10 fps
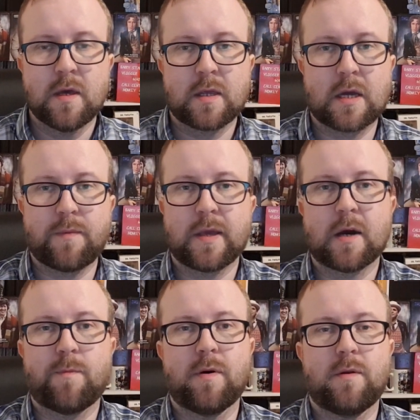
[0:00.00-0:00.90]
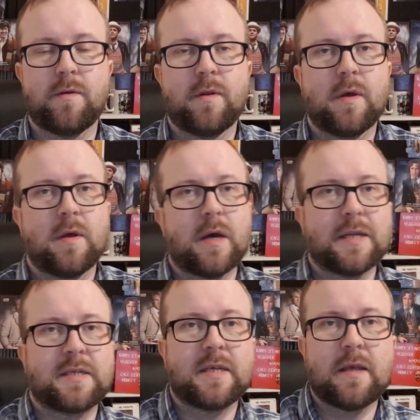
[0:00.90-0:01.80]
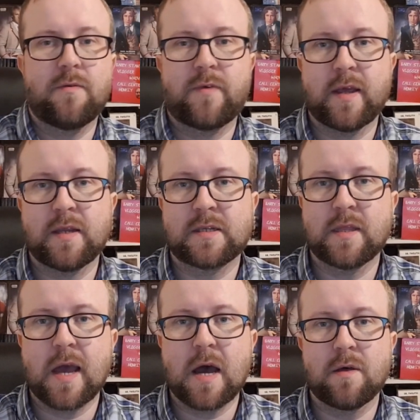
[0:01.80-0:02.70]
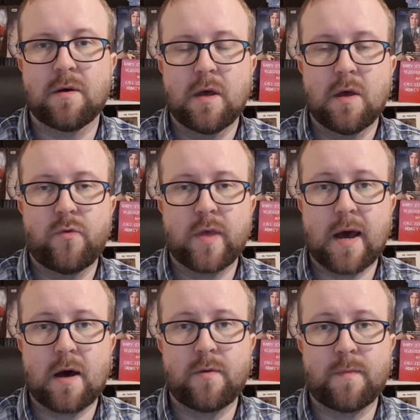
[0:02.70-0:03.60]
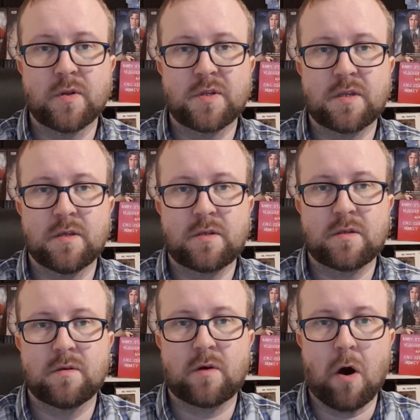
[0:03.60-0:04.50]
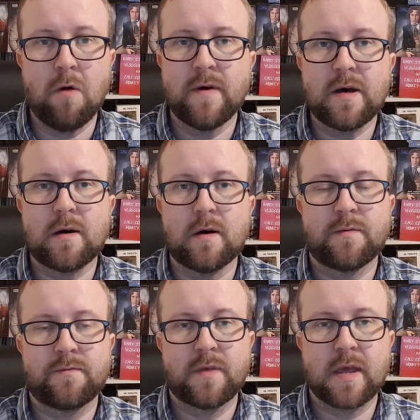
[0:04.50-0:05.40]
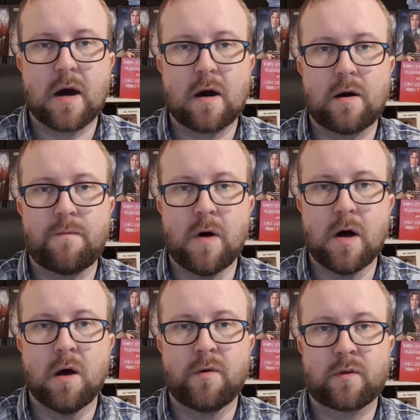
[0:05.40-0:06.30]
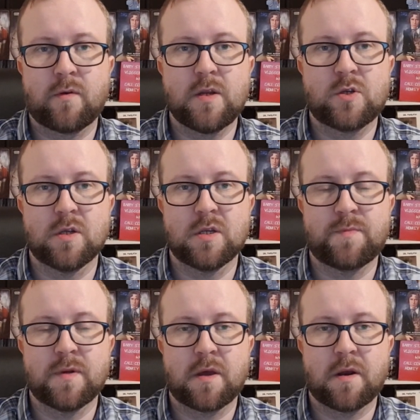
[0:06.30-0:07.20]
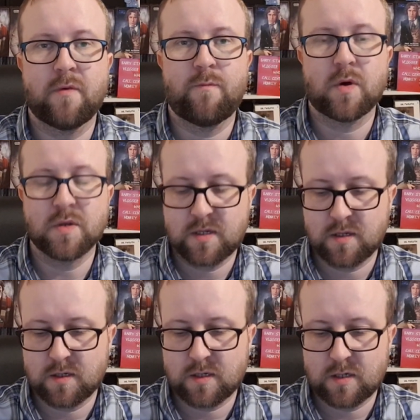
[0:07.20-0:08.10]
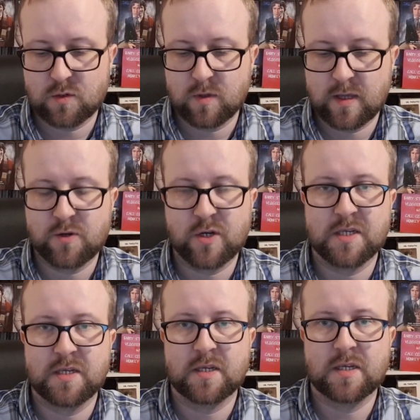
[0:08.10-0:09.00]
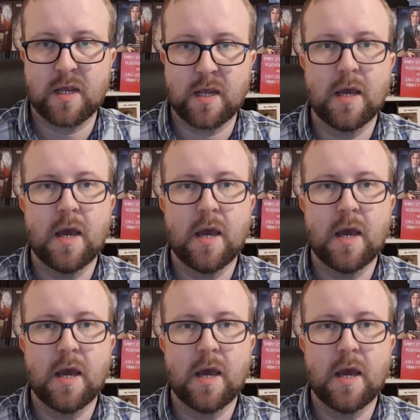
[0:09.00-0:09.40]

coming up and and seeing things, and they are they are the monsters of Earth. They are Earth creatures, but they're Earth monsters, and it's really interesting to see.